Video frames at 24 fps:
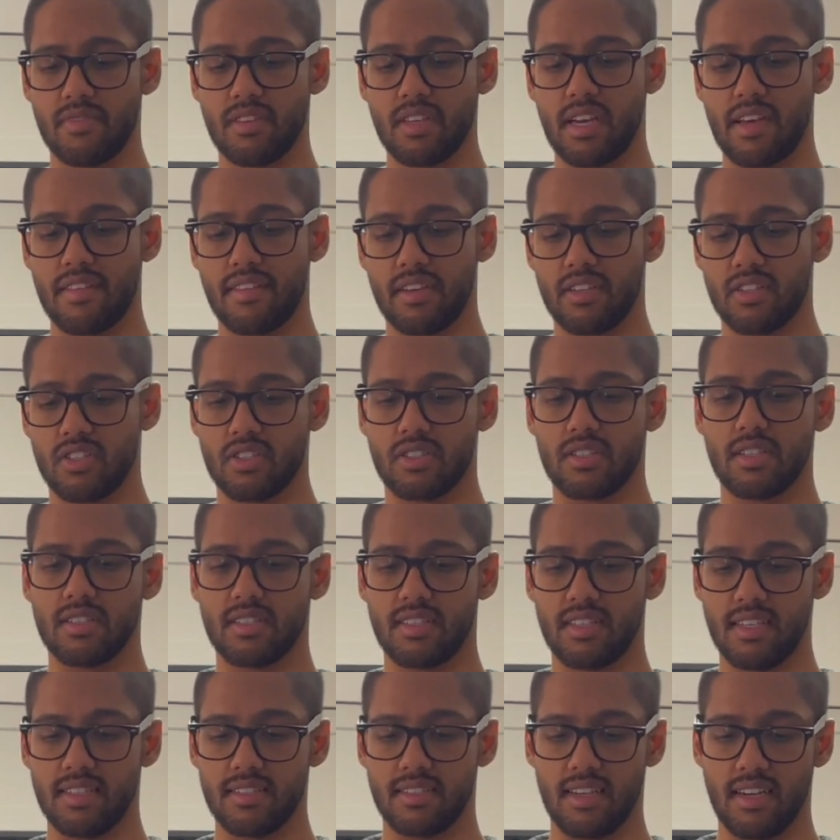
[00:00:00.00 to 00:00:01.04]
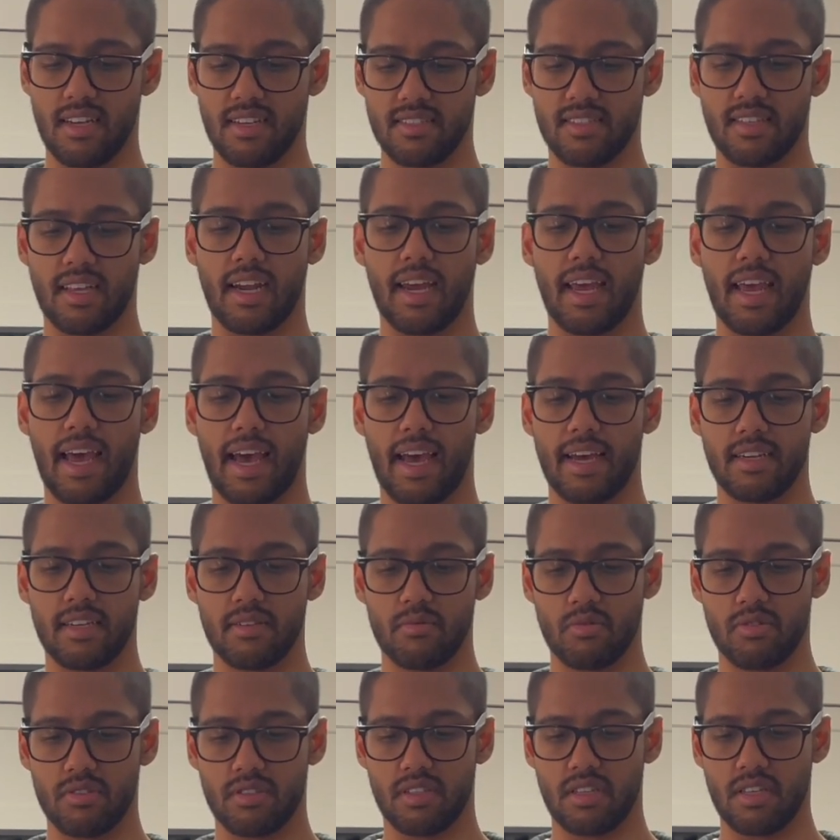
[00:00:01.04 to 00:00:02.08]
I think just the seasonings that I added
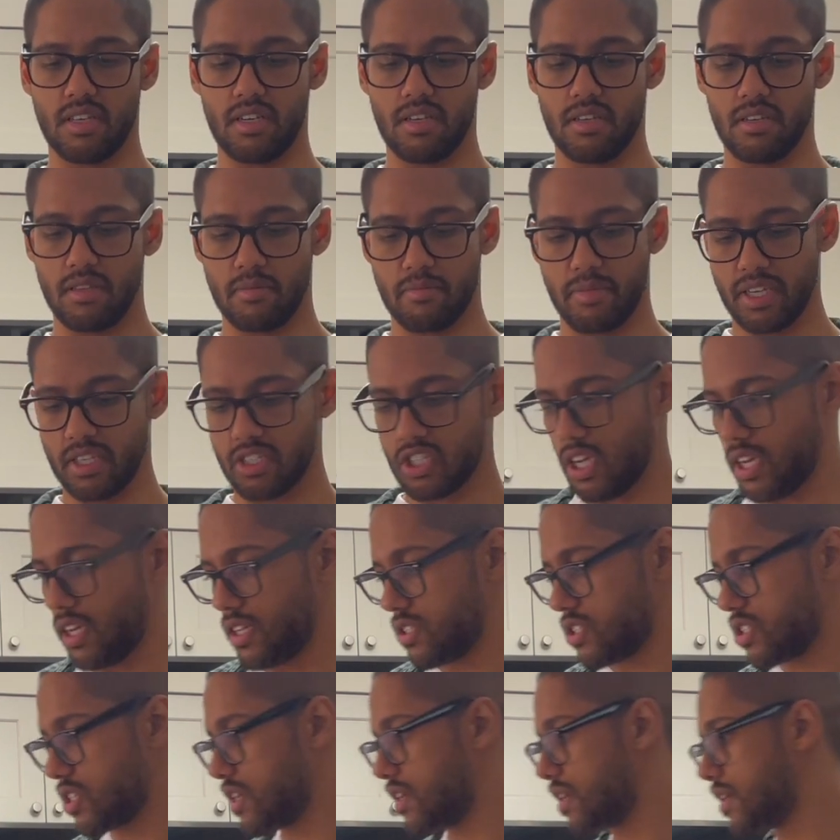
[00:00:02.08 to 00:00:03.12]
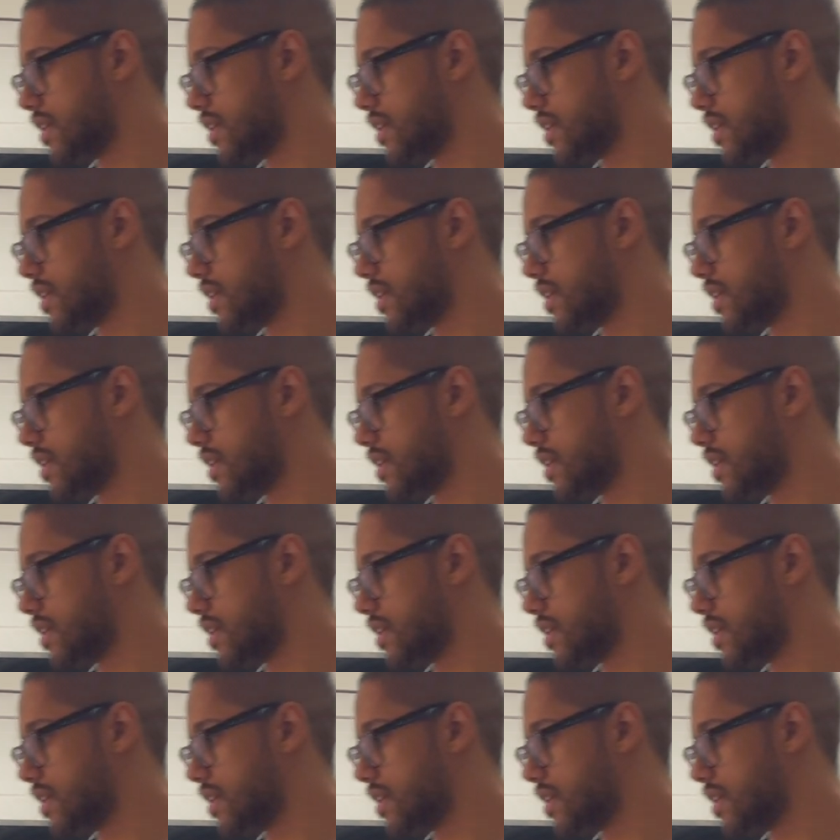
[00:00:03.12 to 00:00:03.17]
was the big change,